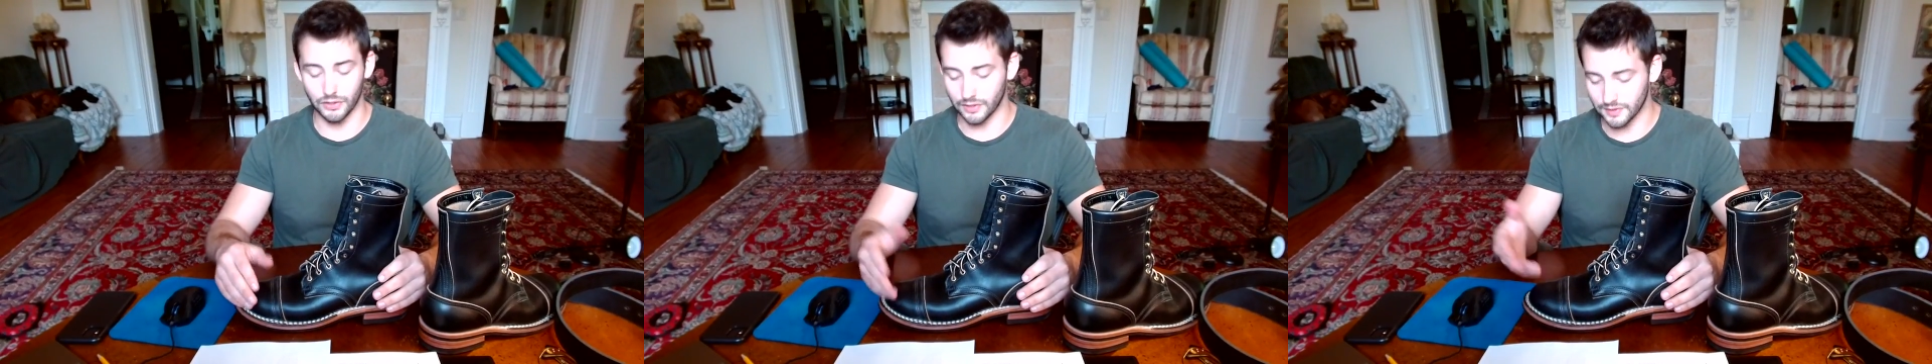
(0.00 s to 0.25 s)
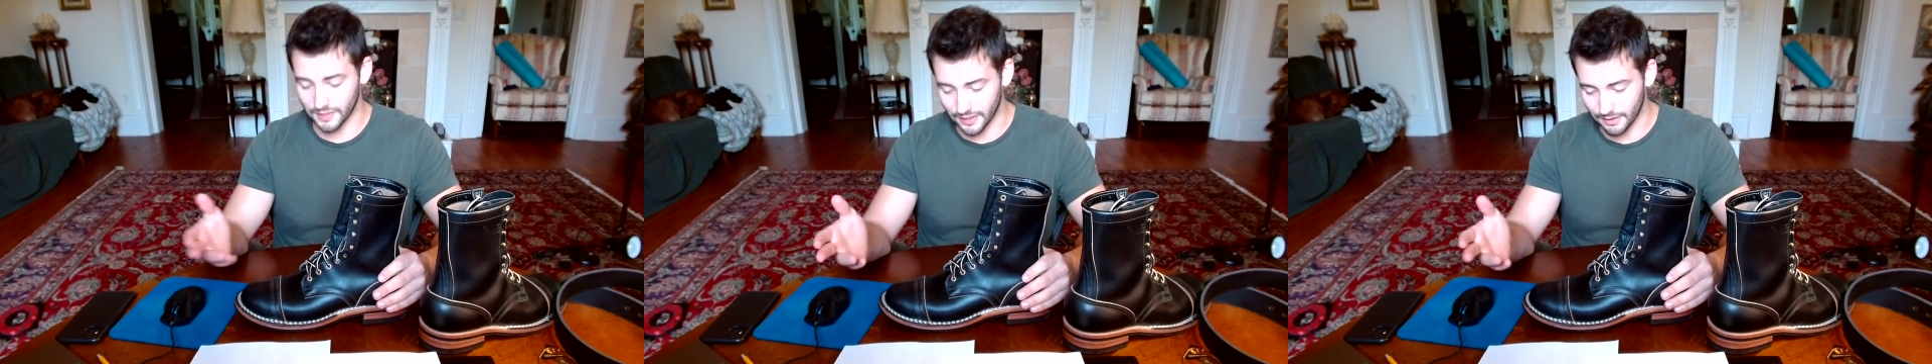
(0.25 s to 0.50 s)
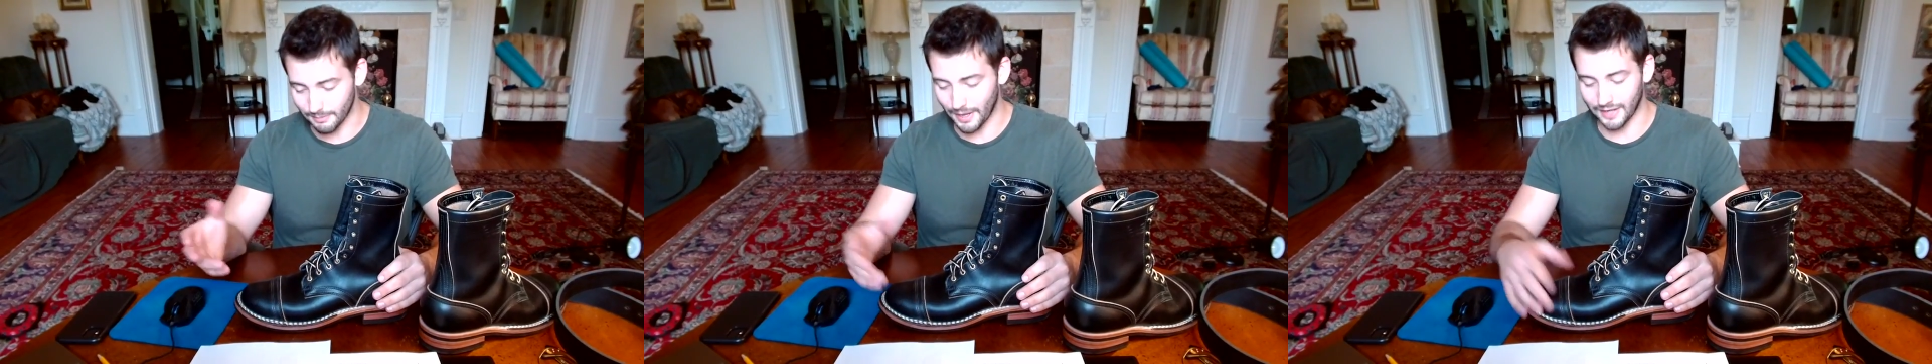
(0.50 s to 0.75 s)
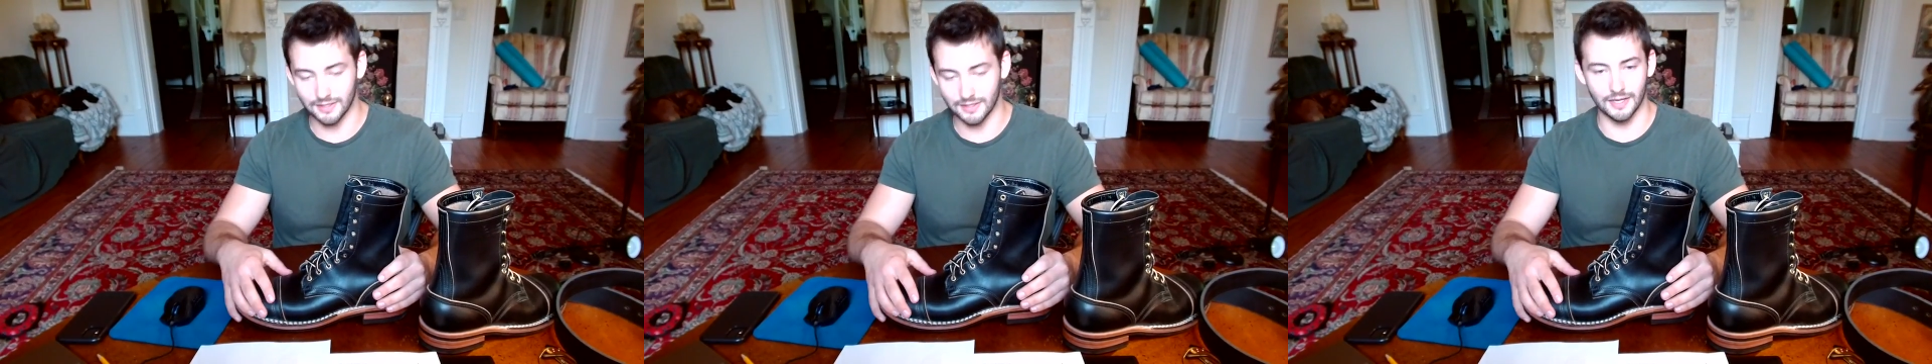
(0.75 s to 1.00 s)
you can send them
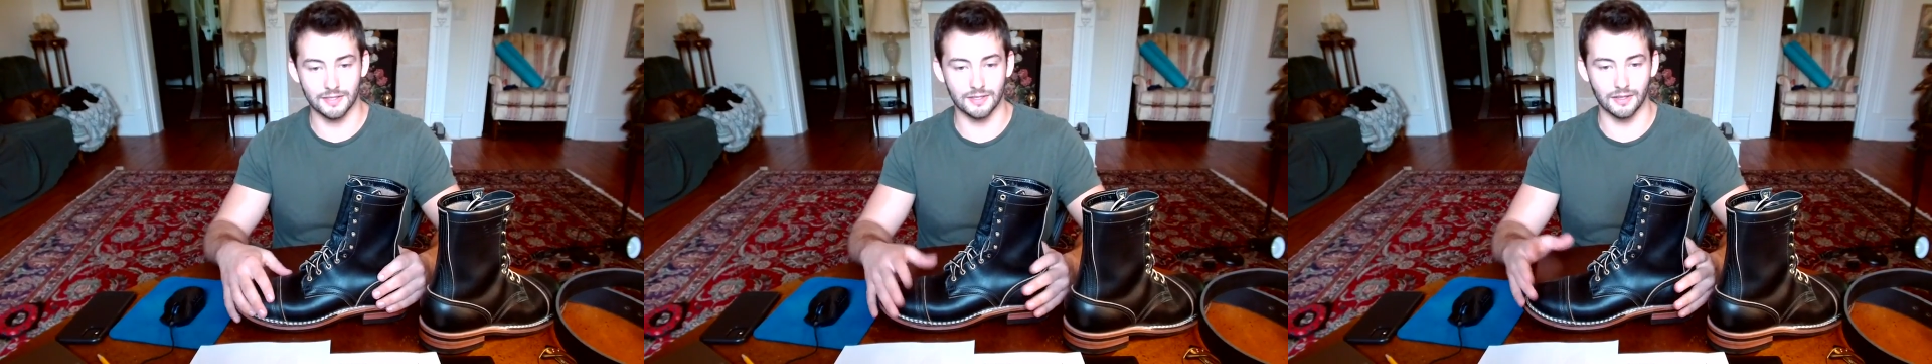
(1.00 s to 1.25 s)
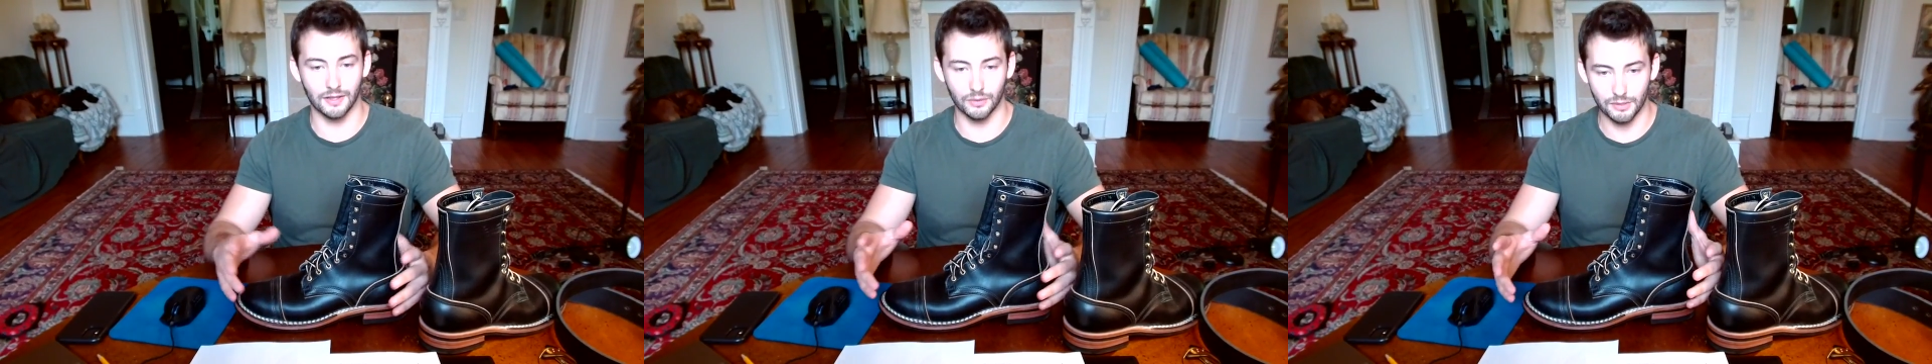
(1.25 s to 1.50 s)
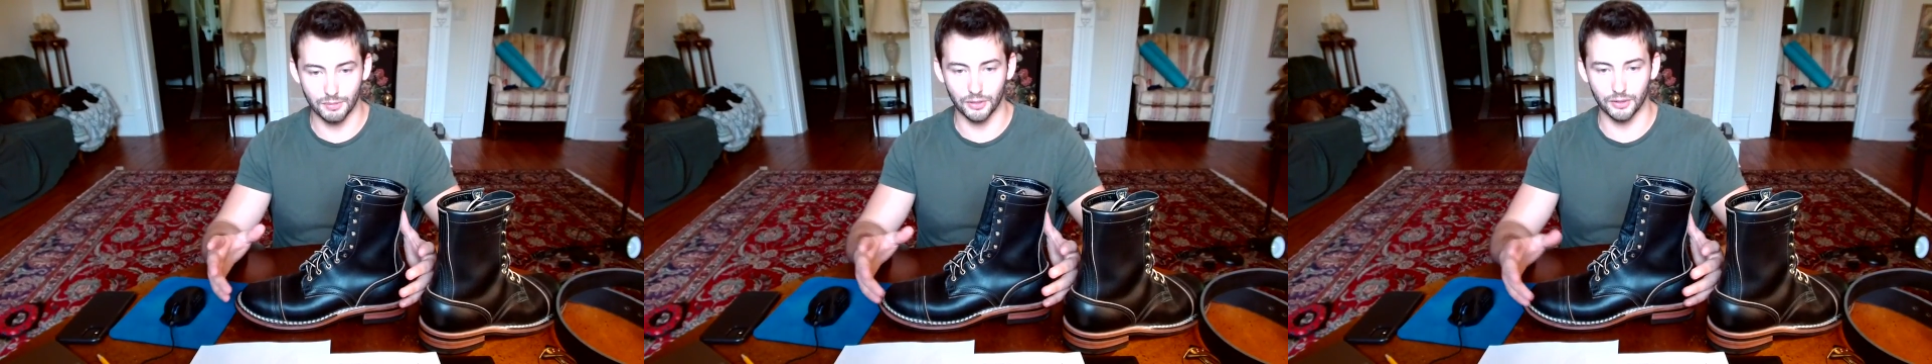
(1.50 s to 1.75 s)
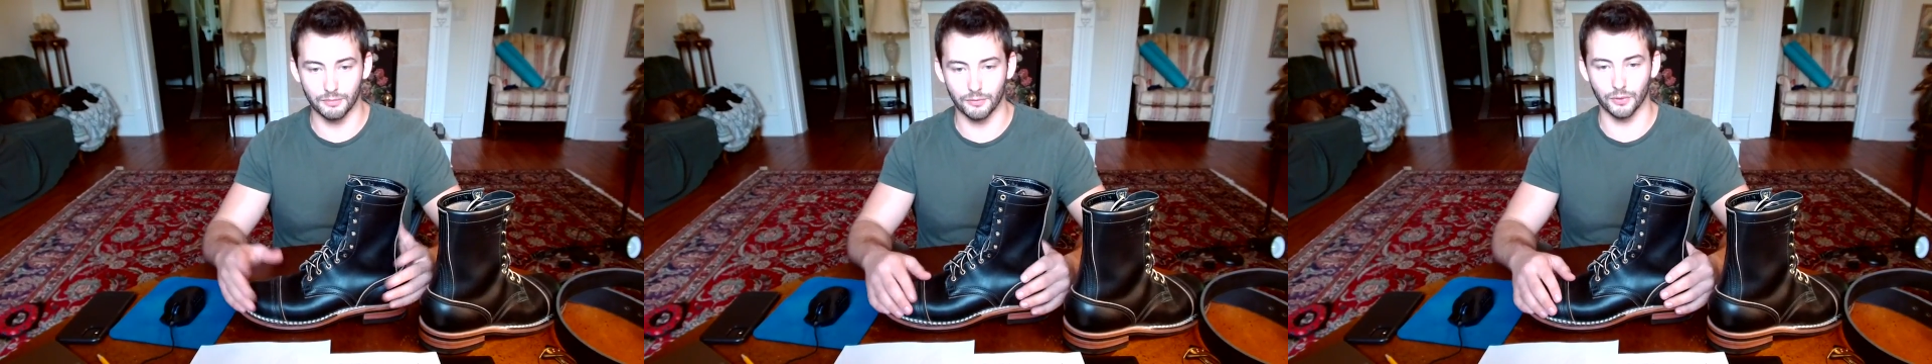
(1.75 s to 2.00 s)
back to NYX and they'll
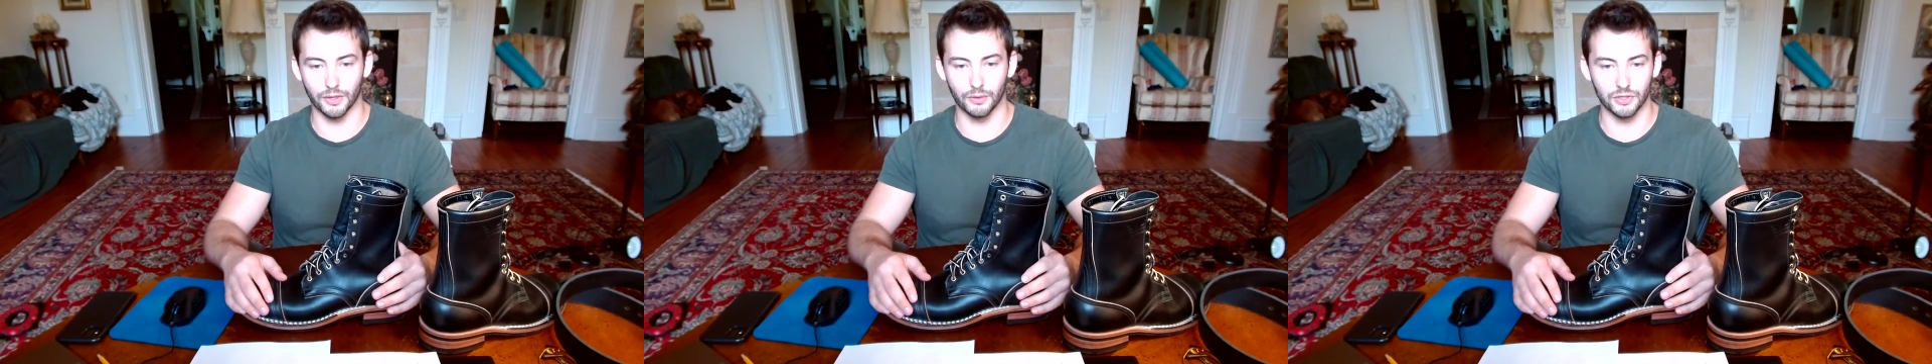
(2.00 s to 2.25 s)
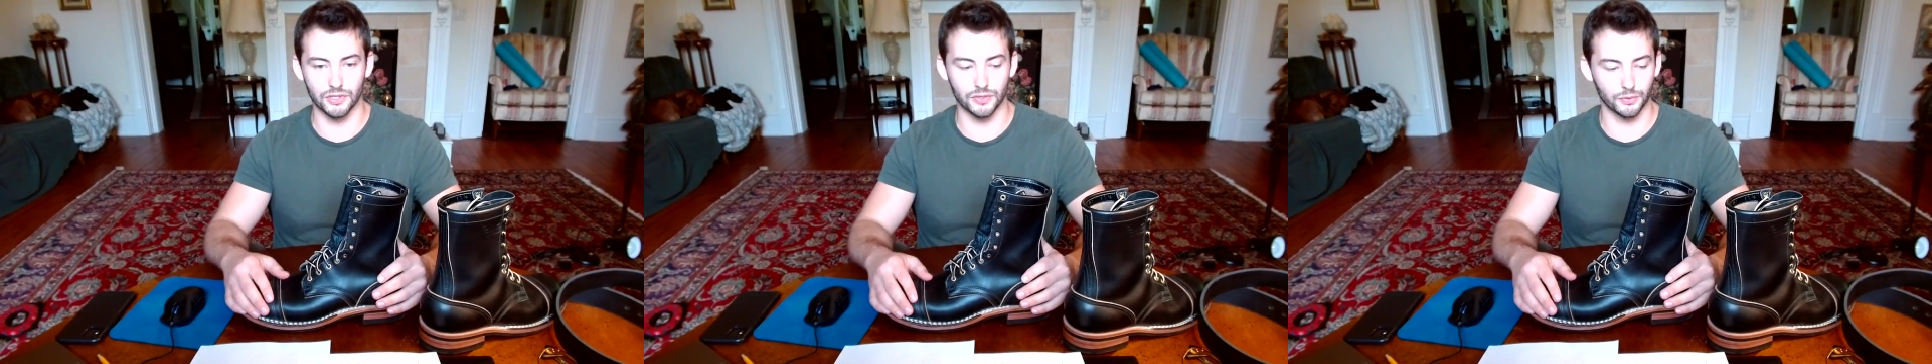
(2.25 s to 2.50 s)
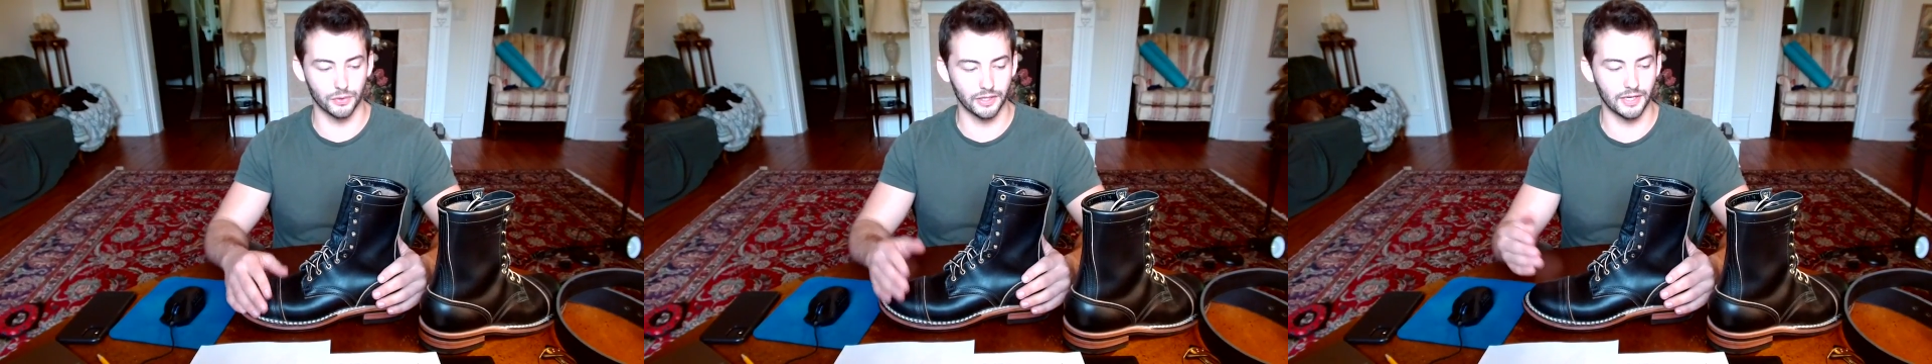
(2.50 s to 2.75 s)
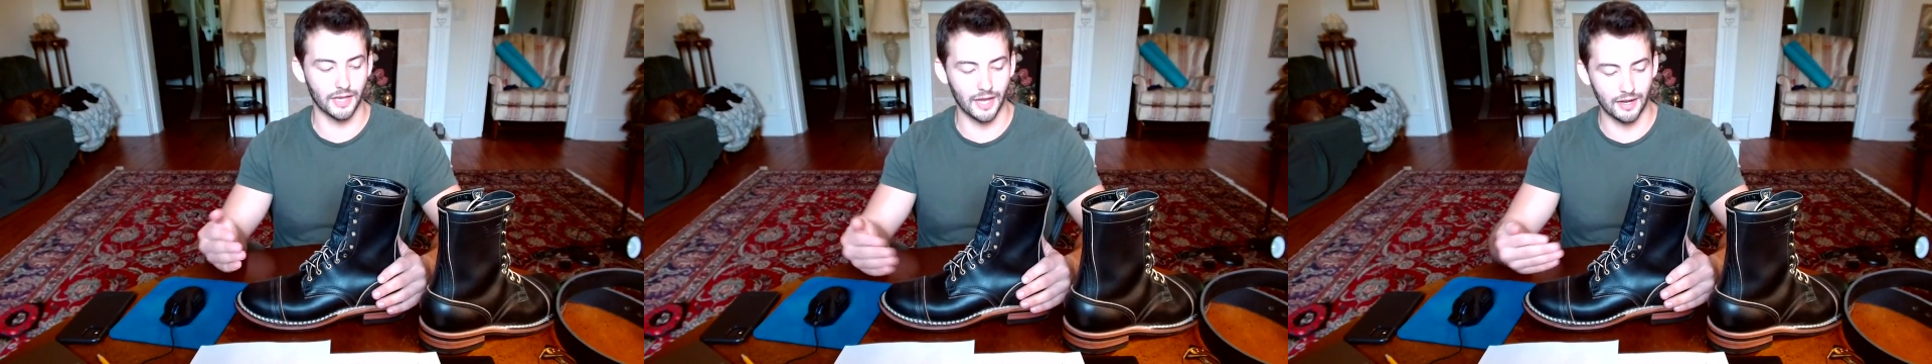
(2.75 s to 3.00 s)
rebuild them for you, which is
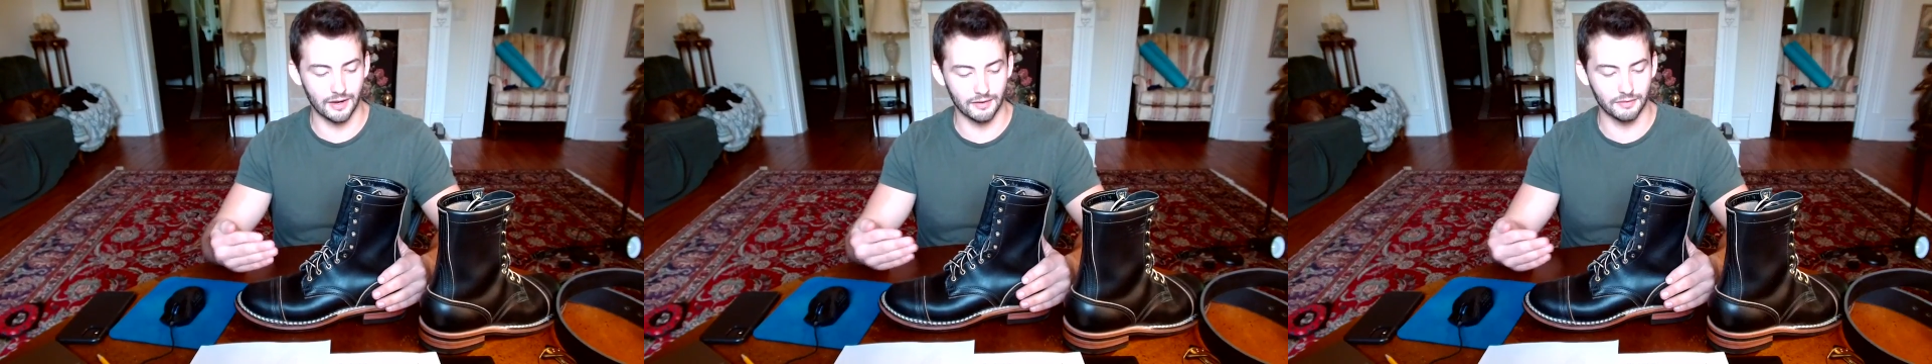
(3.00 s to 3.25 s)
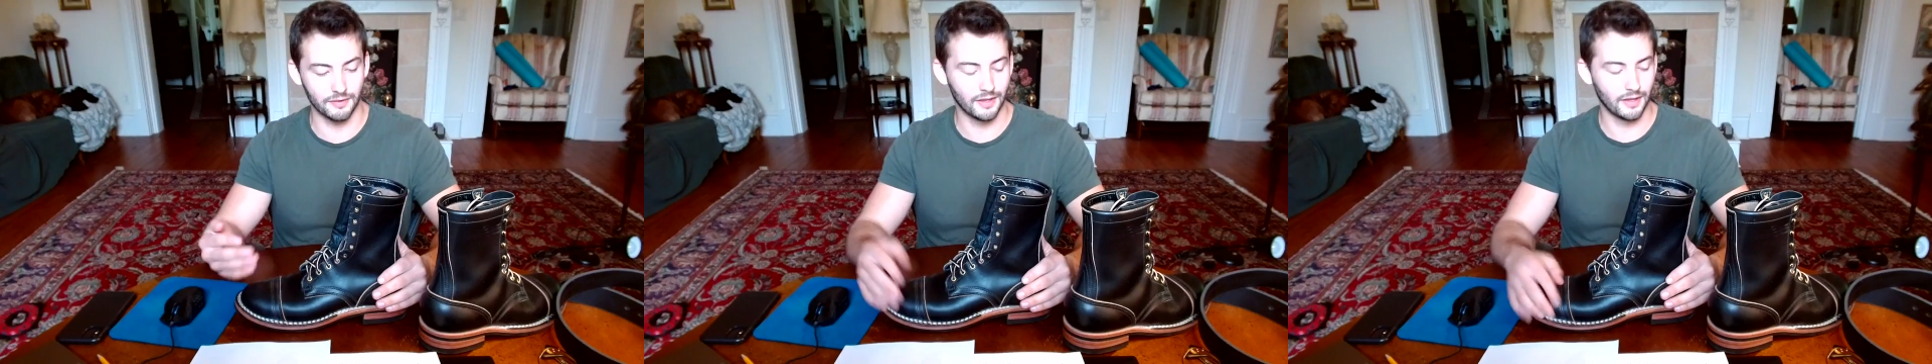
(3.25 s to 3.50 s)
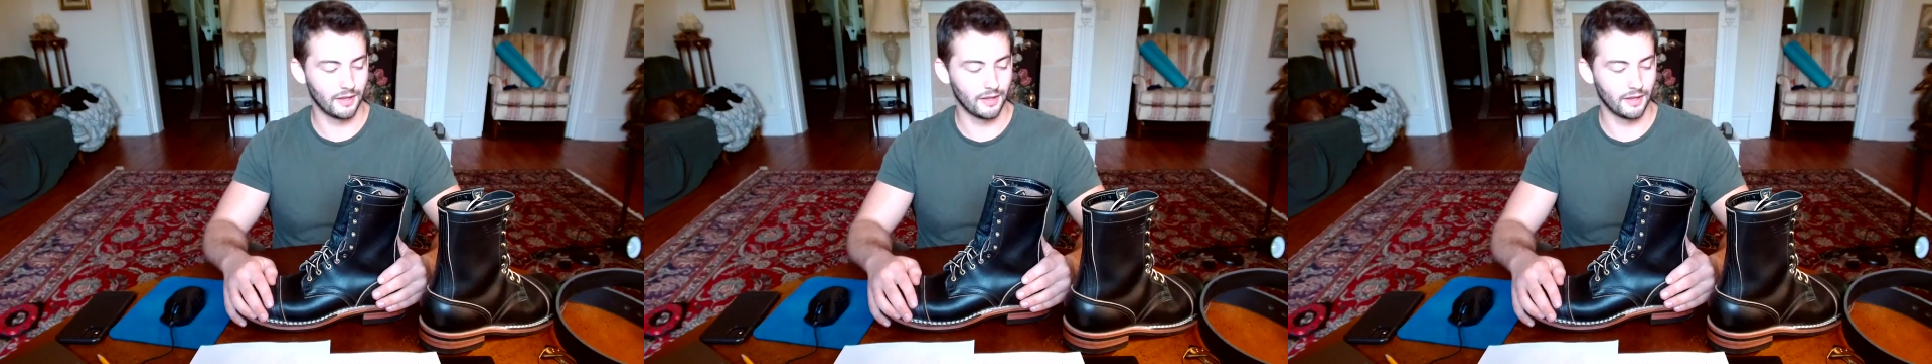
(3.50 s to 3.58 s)
really kind of,